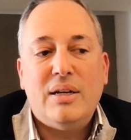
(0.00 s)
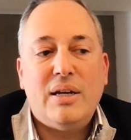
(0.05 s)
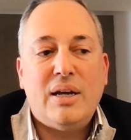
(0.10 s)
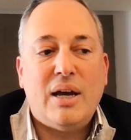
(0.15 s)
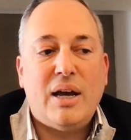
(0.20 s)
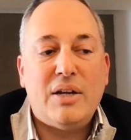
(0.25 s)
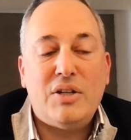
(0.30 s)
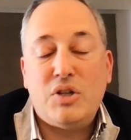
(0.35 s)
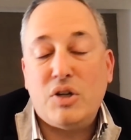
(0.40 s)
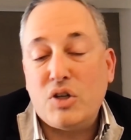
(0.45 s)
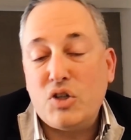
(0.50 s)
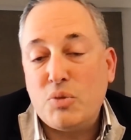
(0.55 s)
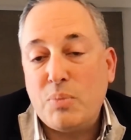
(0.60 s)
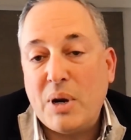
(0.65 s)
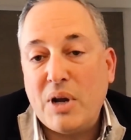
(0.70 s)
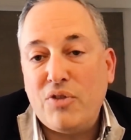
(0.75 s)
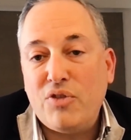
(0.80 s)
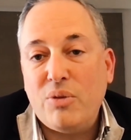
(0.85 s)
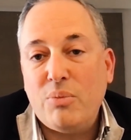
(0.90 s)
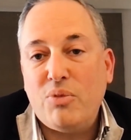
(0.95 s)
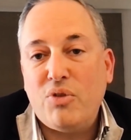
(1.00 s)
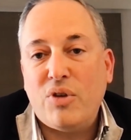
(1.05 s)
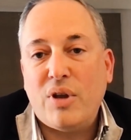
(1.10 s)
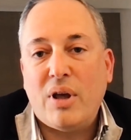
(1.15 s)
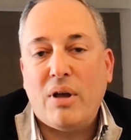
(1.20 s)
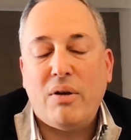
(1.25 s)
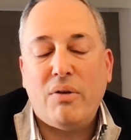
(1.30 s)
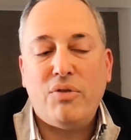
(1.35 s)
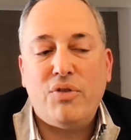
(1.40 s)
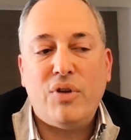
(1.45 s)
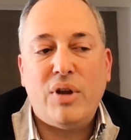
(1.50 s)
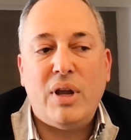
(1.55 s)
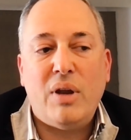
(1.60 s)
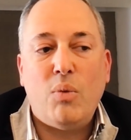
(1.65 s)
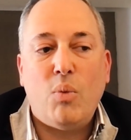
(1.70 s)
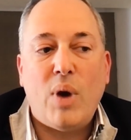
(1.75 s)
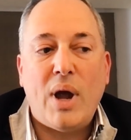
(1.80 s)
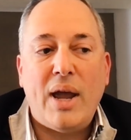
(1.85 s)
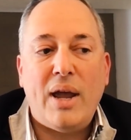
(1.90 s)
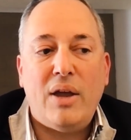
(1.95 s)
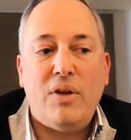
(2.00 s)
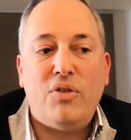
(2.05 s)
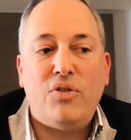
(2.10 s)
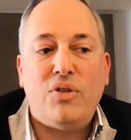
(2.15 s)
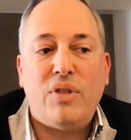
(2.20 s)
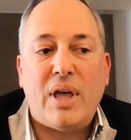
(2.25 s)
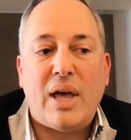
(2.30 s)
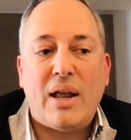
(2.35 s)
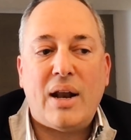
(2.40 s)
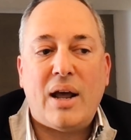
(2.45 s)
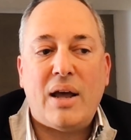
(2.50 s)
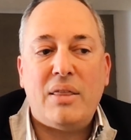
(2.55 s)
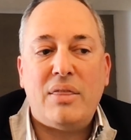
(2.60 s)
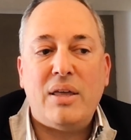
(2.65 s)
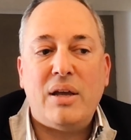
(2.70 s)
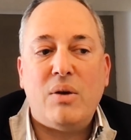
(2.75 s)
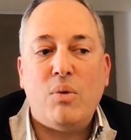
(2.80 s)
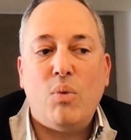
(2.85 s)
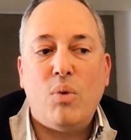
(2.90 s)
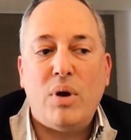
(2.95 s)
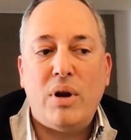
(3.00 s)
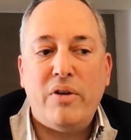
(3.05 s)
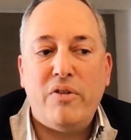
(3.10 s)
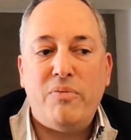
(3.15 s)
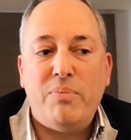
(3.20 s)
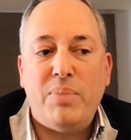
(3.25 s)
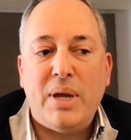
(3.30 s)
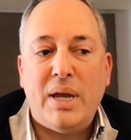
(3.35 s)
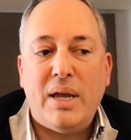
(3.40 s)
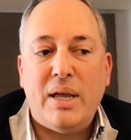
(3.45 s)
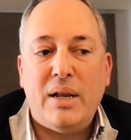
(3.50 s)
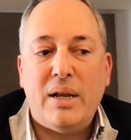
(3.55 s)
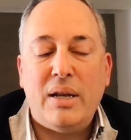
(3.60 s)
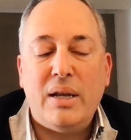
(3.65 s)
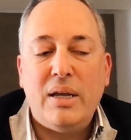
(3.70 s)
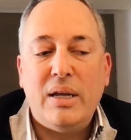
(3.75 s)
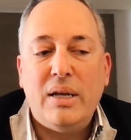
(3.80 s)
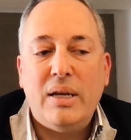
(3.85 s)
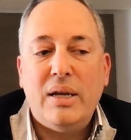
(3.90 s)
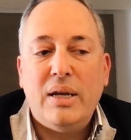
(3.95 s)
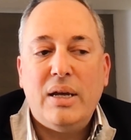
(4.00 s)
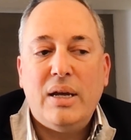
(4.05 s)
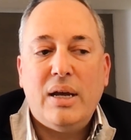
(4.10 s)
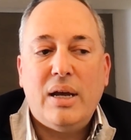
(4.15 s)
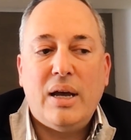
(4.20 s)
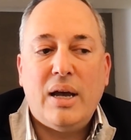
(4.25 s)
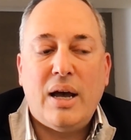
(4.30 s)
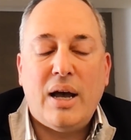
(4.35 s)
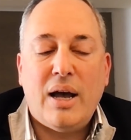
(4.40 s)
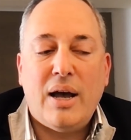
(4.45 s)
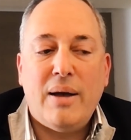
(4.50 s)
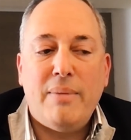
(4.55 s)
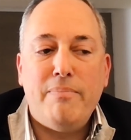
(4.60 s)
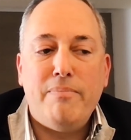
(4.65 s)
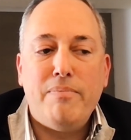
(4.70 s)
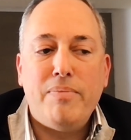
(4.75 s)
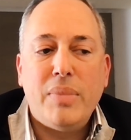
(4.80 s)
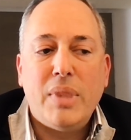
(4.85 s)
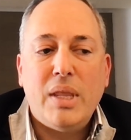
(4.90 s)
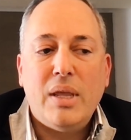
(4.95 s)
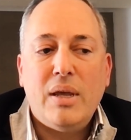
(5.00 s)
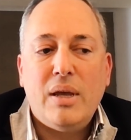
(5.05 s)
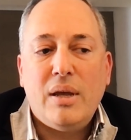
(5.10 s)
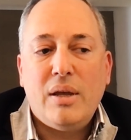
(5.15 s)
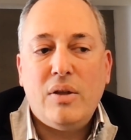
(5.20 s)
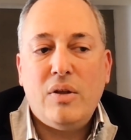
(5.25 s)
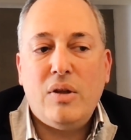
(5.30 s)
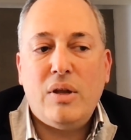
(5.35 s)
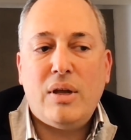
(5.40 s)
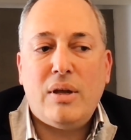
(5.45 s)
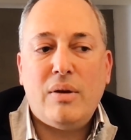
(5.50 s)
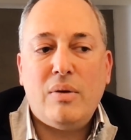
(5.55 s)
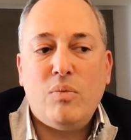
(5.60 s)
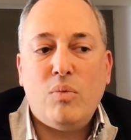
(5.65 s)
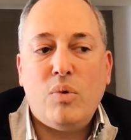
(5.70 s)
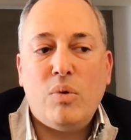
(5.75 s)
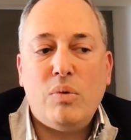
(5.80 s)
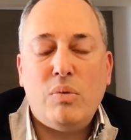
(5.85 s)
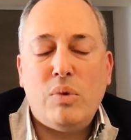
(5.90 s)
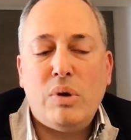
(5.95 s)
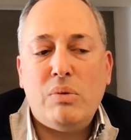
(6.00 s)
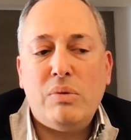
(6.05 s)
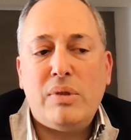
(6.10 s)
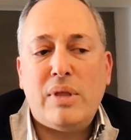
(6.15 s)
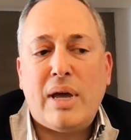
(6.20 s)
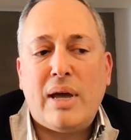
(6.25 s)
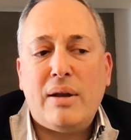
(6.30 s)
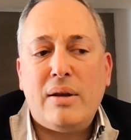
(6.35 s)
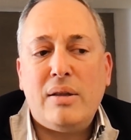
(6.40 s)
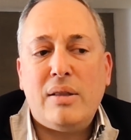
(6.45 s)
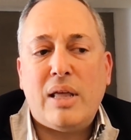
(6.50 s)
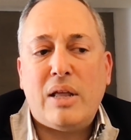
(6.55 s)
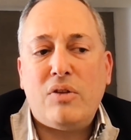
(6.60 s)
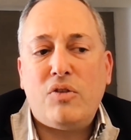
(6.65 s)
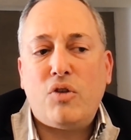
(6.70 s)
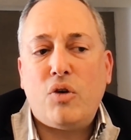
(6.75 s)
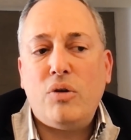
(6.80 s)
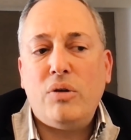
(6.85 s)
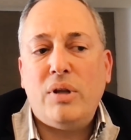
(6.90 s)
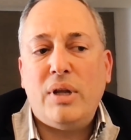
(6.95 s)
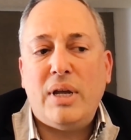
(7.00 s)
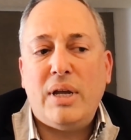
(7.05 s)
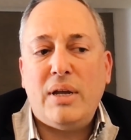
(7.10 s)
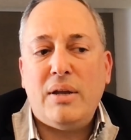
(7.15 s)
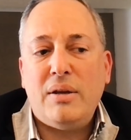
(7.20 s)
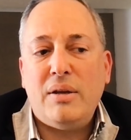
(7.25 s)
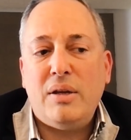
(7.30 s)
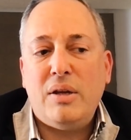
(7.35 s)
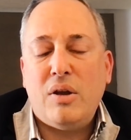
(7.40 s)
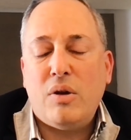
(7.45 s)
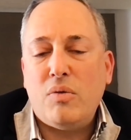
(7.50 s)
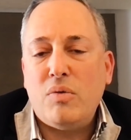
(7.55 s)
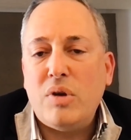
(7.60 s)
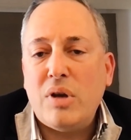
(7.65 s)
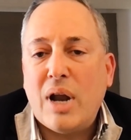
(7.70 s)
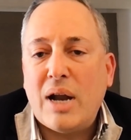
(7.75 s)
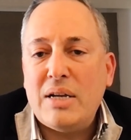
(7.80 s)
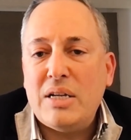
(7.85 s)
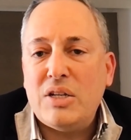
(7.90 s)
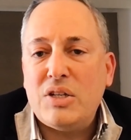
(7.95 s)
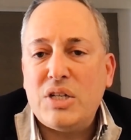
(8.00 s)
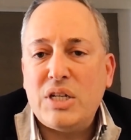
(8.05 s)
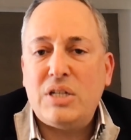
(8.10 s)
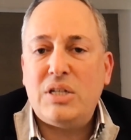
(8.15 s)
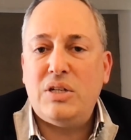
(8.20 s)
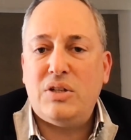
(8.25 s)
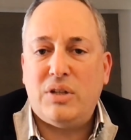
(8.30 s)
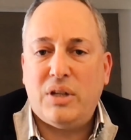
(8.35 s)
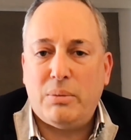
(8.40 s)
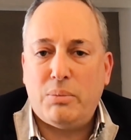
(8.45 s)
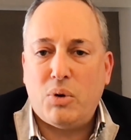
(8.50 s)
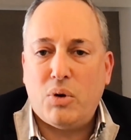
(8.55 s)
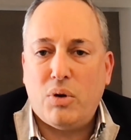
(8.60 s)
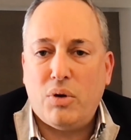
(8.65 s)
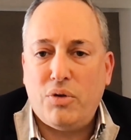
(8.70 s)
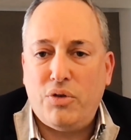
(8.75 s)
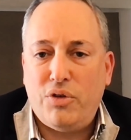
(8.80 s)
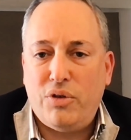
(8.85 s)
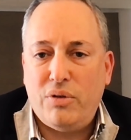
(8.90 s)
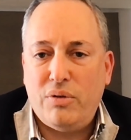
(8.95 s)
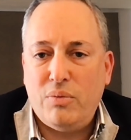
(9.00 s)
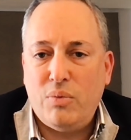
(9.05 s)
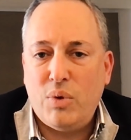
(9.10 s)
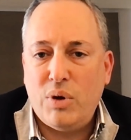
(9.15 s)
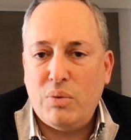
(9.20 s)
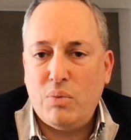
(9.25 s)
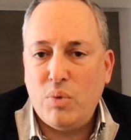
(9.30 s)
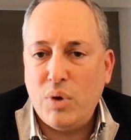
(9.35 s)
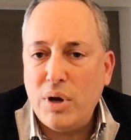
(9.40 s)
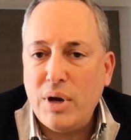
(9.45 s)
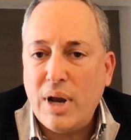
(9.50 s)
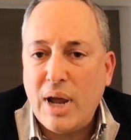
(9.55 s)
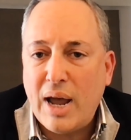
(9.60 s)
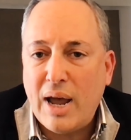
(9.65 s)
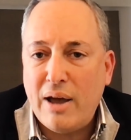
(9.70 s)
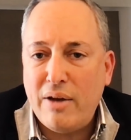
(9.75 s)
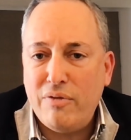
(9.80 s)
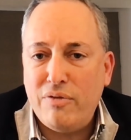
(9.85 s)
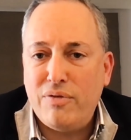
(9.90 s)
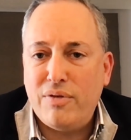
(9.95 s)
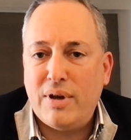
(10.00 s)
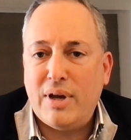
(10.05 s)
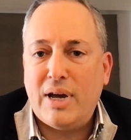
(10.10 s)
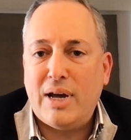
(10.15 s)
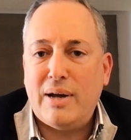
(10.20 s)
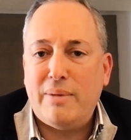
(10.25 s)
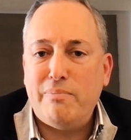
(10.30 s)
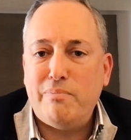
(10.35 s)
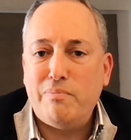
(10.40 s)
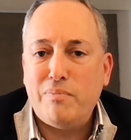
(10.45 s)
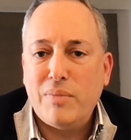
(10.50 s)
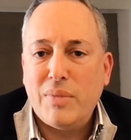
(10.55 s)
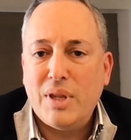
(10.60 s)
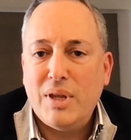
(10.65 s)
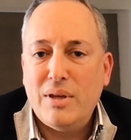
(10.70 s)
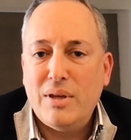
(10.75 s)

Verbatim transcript: uh, to express themselves in ways that I think would have been um, uh, w- w- that that certainly you know 1960s liberals w- wouldn't have um,